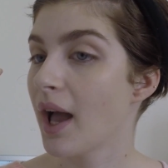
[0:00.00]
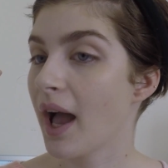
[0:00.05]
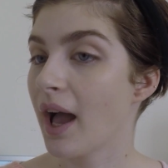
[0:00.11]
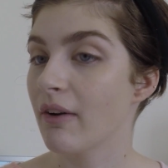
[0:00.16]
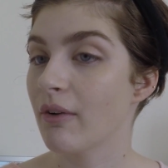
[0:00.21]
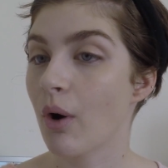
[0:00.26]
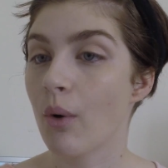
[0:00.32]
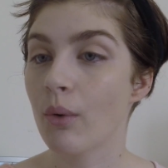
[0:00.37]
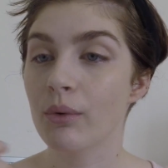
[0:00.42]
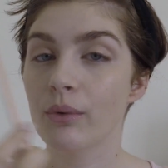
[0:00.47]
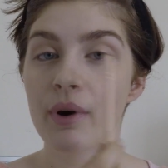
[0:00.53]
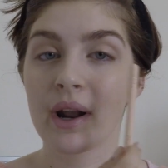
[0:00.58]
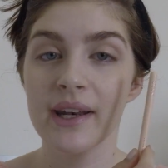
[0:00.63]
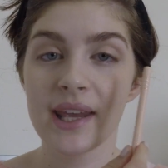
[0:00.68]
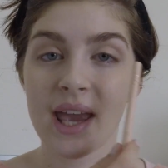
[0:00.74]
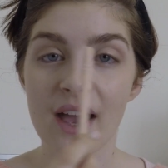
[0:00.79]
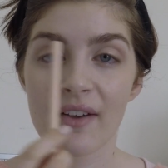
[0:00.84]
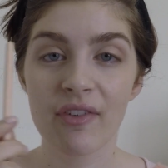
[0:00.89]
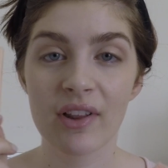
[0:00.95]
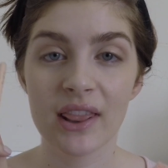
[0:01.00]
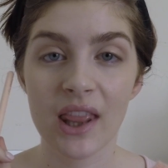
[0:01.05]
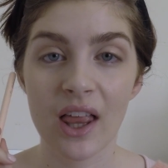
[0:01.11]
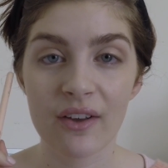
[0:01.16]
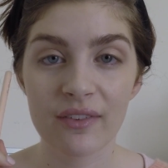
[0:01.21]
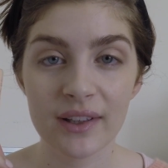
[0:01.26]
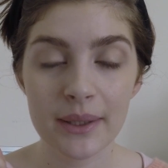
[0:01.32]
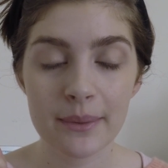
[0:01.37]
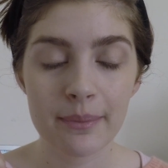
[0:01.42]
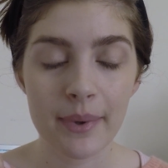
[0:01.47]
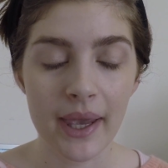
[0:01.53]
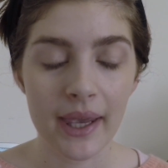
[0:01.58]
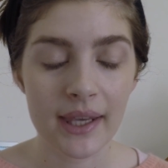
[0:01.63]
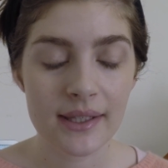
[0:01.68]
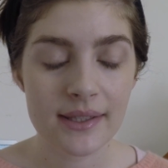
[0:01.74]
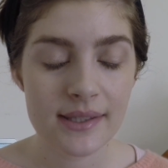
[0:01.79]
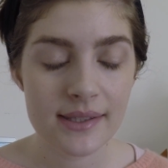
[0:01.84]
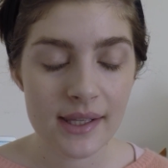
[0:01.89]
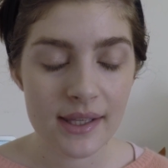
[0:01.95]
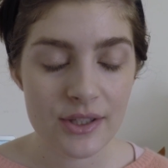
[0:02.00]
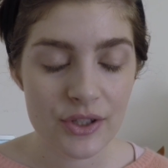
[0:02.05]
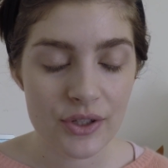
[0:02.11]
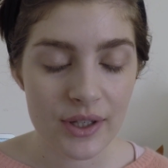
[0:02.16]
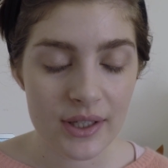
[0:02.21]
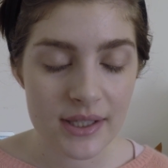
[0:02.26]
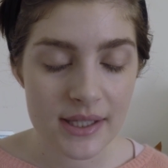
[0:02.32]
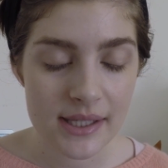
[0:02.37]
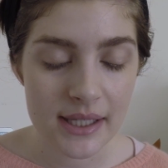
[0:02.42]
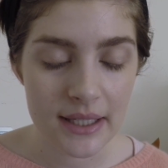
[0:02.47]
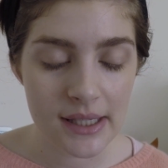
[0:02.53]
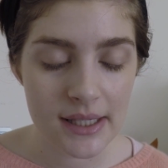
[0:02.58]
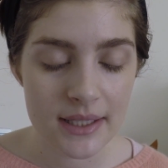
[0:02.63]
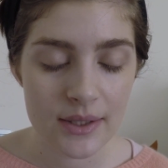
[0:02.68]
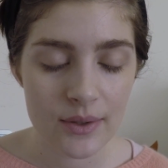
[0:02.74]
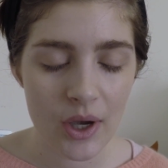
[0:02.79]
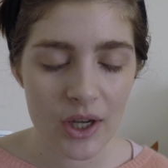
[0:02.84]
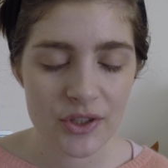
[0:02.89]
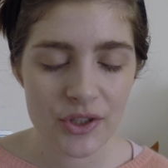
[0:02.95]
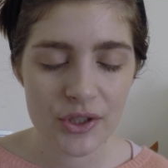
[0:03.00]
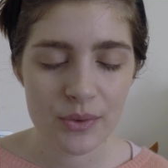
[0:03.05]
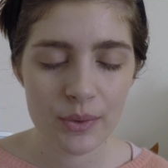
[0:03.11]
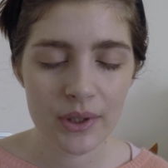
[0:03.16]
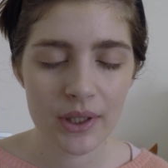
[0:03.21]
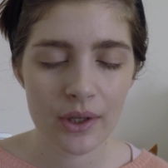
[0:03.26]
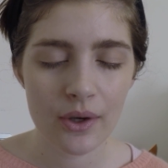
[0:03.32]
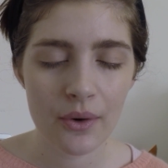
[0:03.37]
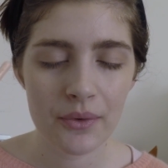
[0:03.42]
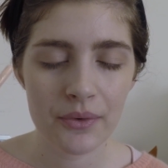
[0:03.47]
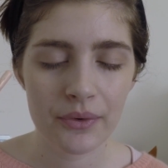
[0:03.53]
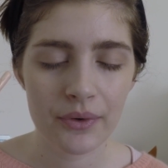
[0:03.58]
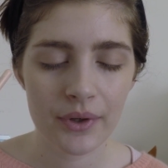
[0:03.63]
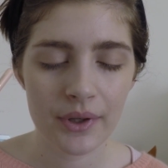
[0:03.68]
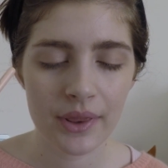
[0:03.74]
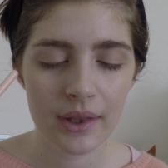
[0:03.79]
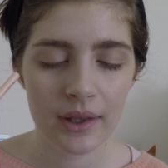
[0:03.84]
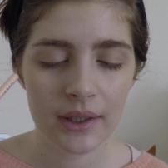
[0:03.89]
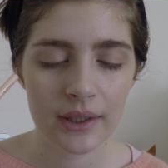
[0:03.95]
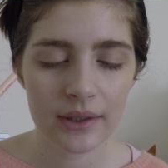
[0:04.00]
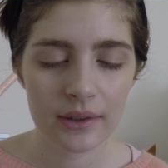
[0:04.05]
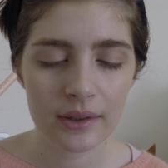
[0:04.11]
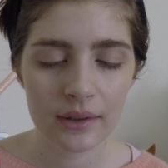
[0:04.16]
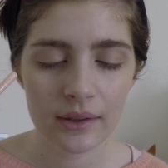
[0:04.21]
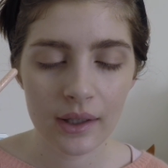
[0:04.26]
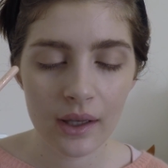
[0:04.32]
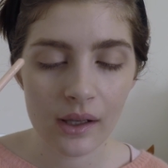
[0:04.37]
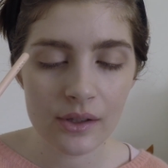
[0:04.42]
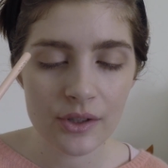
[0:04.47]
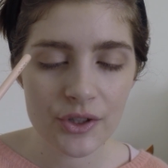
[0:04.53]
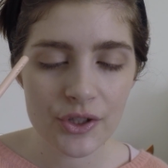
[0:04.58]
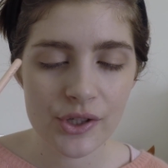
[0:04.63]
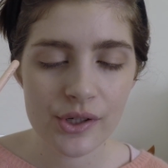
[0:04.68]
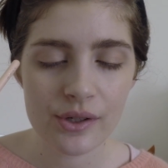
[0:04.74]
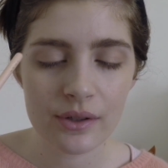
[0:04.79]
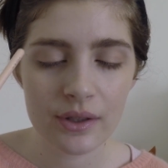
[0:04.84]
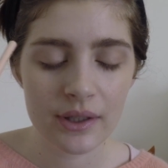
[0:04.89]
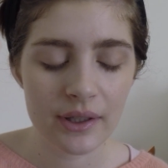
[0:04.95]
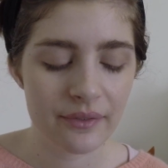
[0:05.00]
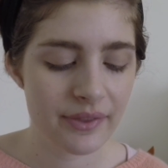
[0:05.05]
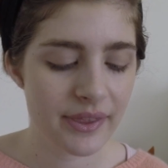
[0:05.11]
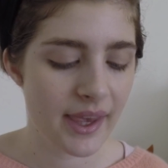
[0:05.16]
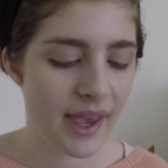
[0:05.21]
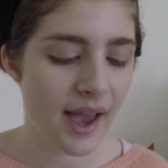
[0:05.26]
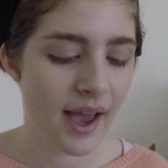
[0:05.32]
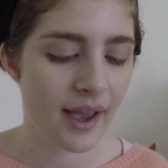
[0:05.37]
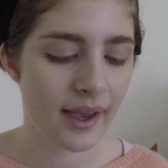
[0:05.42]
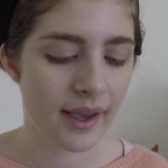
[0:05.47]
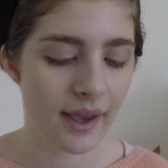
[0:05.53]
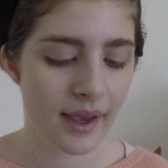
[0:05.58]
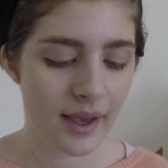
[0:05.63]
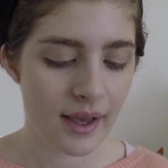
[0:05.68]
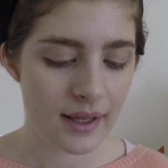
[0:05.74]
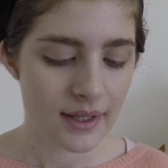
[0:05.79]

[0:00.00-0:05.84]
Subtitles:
I already have a lovely base, as you can see, so I just want to go for the little contour of the eye.